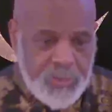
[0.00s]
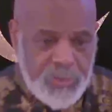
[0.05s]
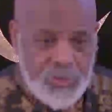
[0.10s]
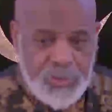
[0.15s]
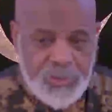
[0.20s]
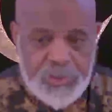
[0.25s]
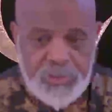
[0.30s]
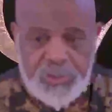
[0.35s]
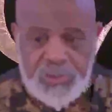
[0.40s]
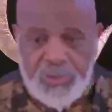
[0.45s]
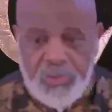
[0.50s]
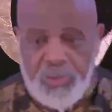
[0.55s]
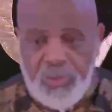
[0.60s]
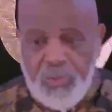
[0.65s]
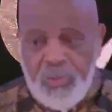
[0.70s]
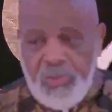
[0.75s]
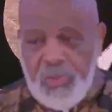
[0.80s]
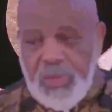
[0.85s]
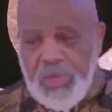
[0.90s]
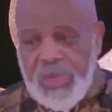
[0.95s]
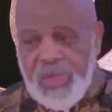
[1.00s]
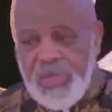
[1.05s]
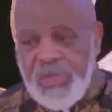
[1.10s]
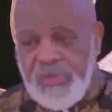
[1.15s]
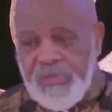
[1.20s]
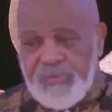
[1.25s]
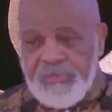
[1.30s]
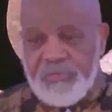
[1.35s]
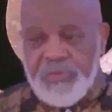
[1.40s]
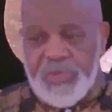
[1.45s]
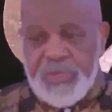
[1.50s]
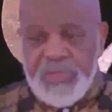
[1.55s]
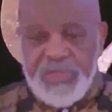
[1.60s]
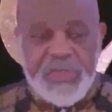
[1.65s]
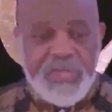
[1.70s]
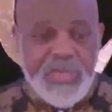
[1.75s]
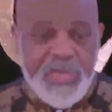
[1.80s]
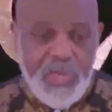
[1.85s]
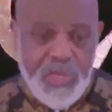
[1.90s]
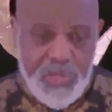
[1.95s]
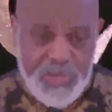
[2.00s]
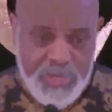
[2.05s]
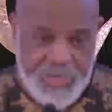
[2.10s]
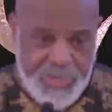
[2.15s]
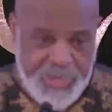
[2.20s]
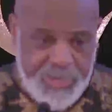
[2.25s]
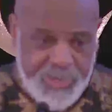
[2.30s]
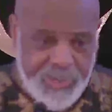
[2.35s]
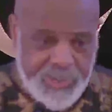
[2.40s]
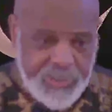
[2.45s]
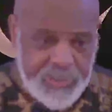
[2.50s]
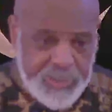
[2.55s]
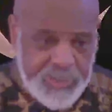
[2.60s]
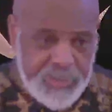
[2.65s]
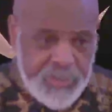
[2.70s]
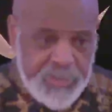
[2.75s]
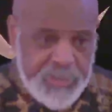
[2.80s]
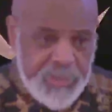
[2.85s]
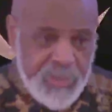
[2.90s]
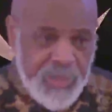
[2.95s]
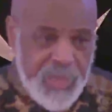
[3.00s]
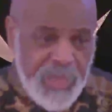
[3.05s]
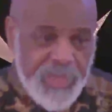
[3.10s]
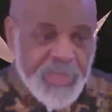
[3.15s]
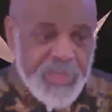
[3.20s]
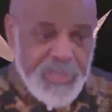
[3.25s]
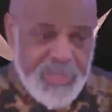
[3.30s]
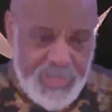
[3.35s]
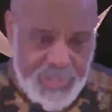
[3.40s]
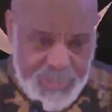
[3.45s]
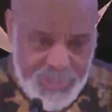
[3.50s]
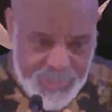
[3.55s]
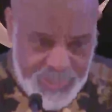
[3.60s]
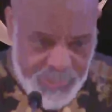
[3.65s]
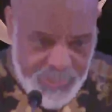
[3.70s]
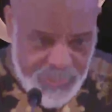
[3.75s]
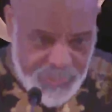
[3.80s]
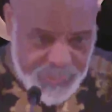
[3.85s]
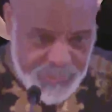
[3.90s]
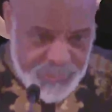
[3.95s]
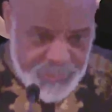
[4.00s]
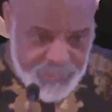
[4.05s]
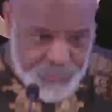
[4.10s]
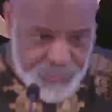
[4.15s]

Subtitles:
So I have been eating like an idiot.